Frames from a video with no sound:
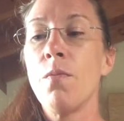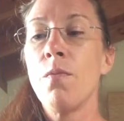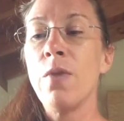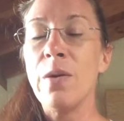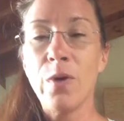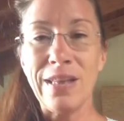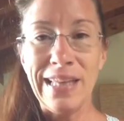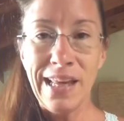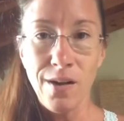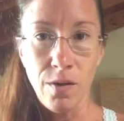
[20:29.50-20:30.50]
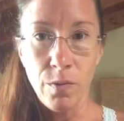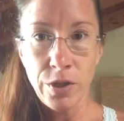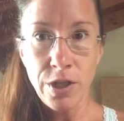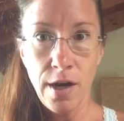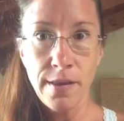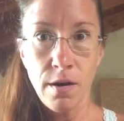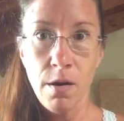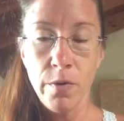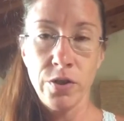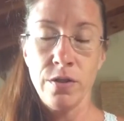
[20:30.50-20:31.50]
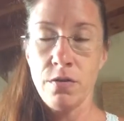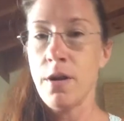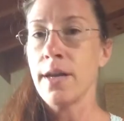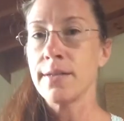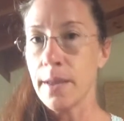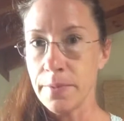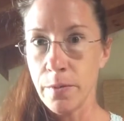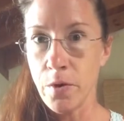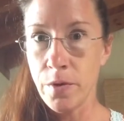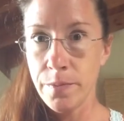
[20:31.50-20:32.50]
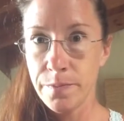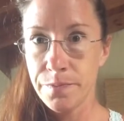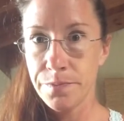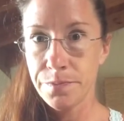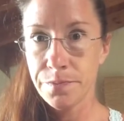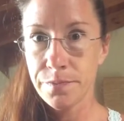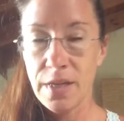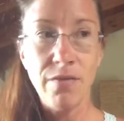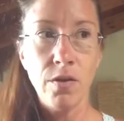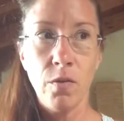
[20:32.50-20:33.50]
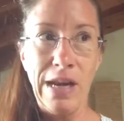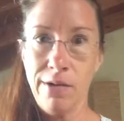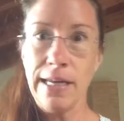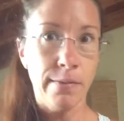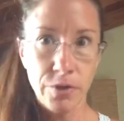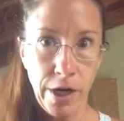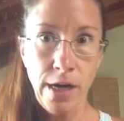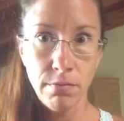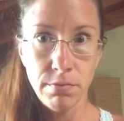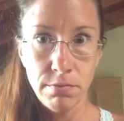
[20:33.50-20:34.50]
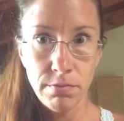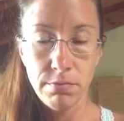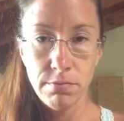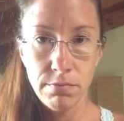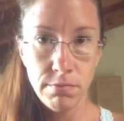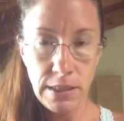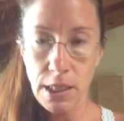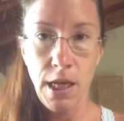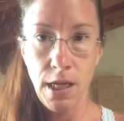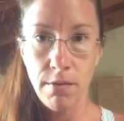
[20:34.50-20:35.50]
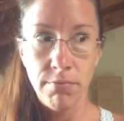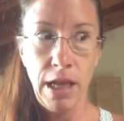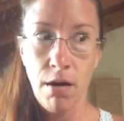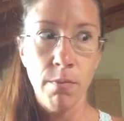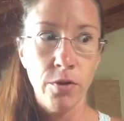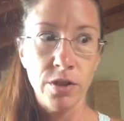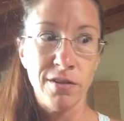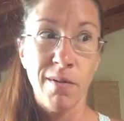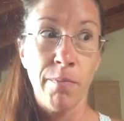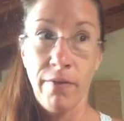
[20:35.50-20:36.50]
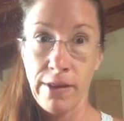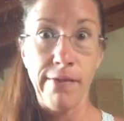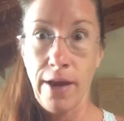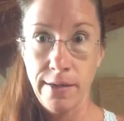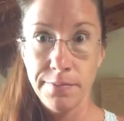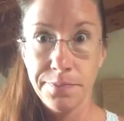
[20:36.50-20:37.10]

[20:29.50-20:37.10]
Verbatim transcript: when we're little, we're taught that our emotions are not acceptable, even though we know damn straight as a kid that our emotions are perfectly fine.